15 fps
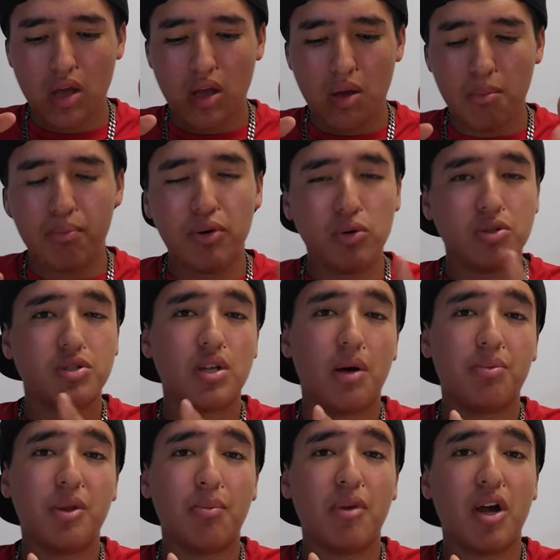boost up
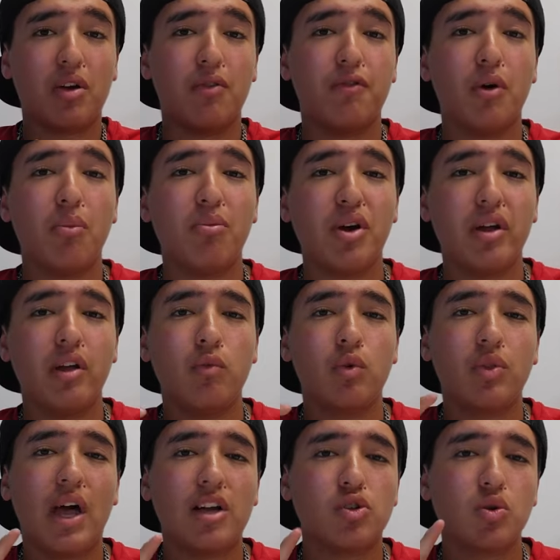the microphone, but it will
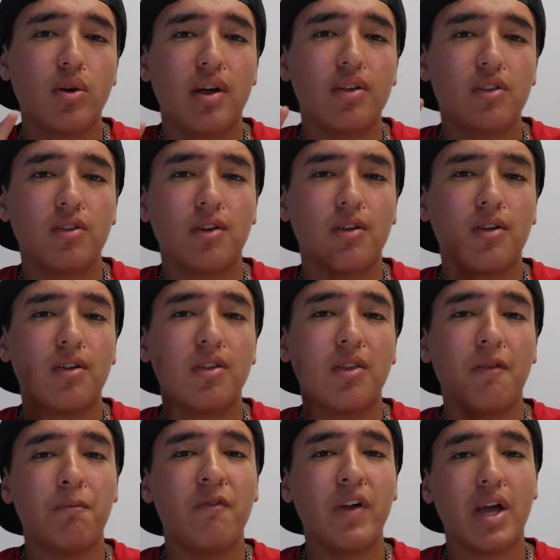not transfer the
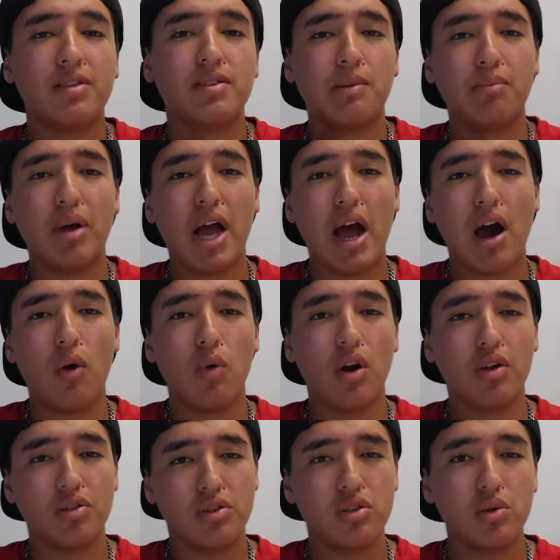phantom power
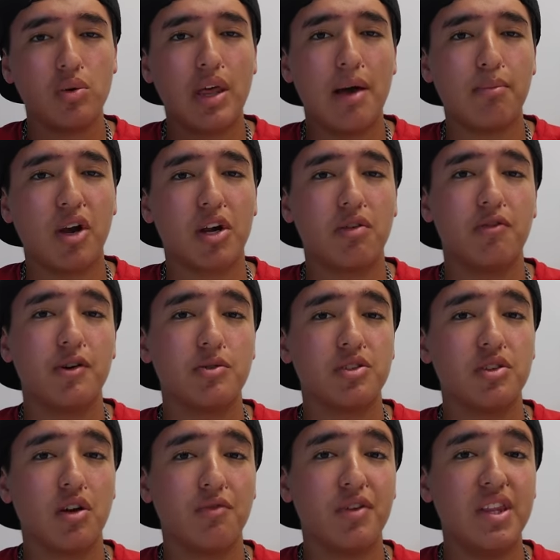to that microphone.
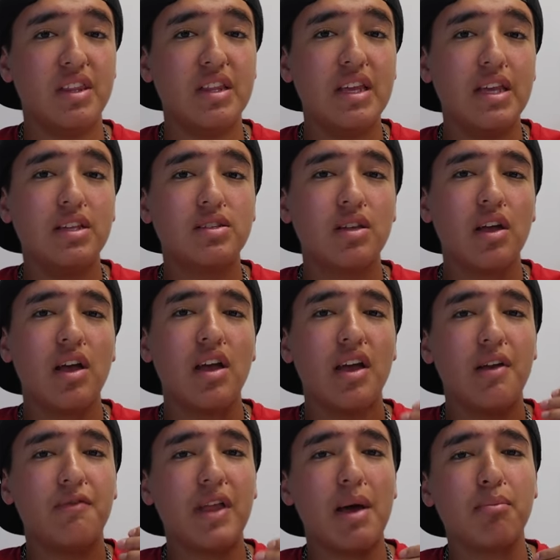So if it needs,
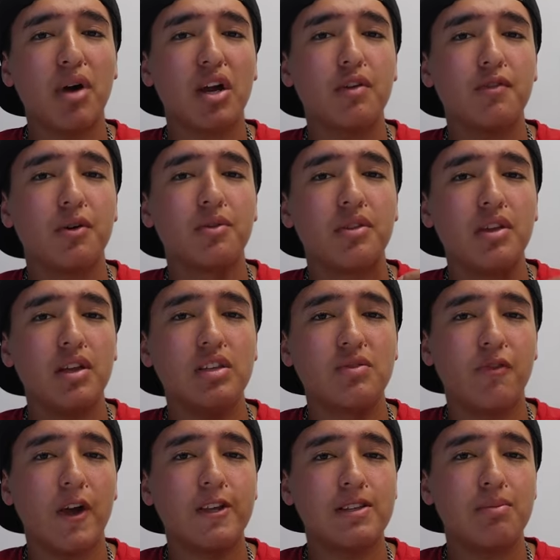if that microphone needs
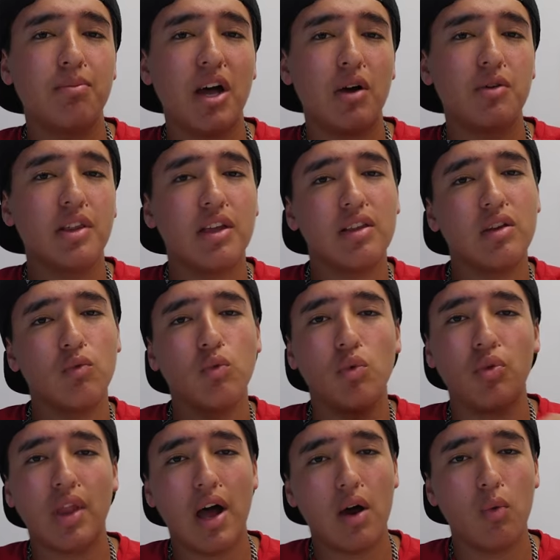phantom power, then it will
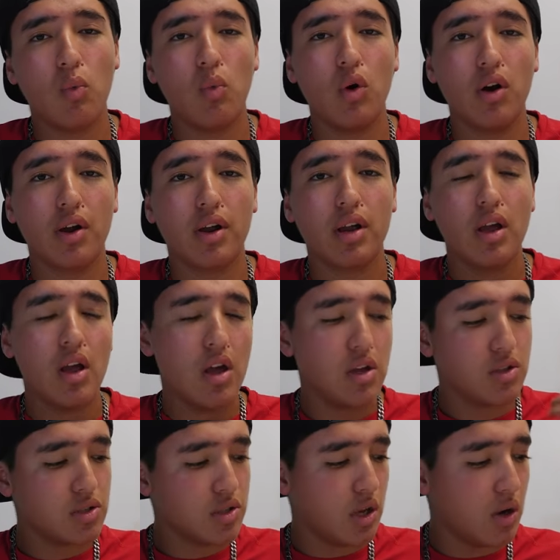not work.
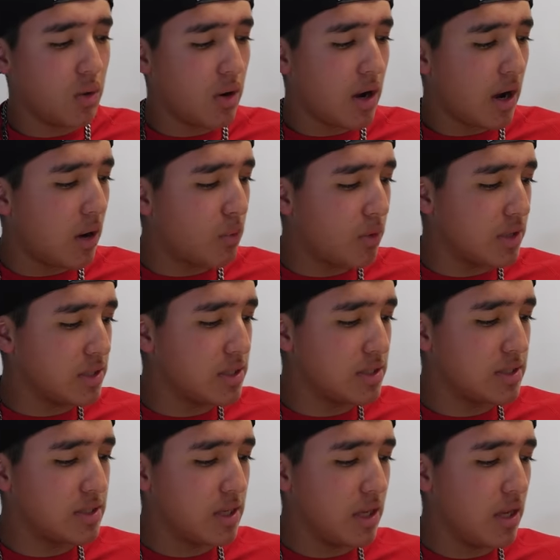So I wanted to
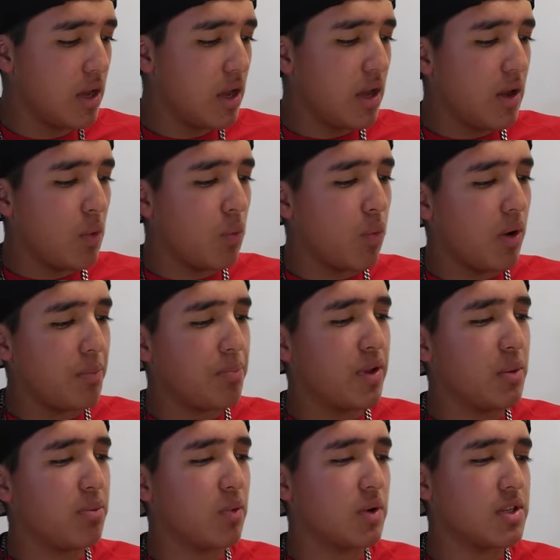see what
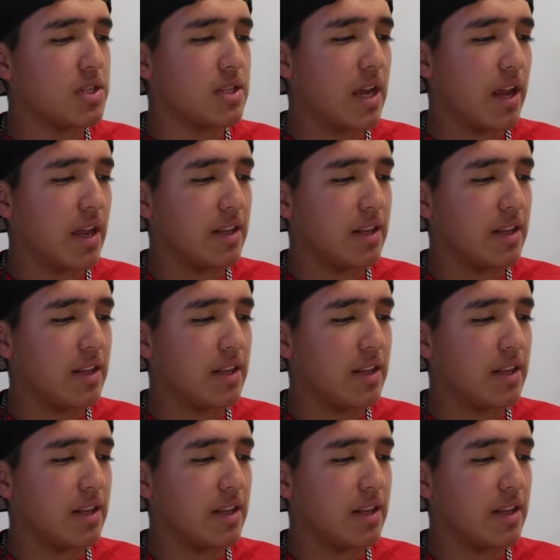people would say, and it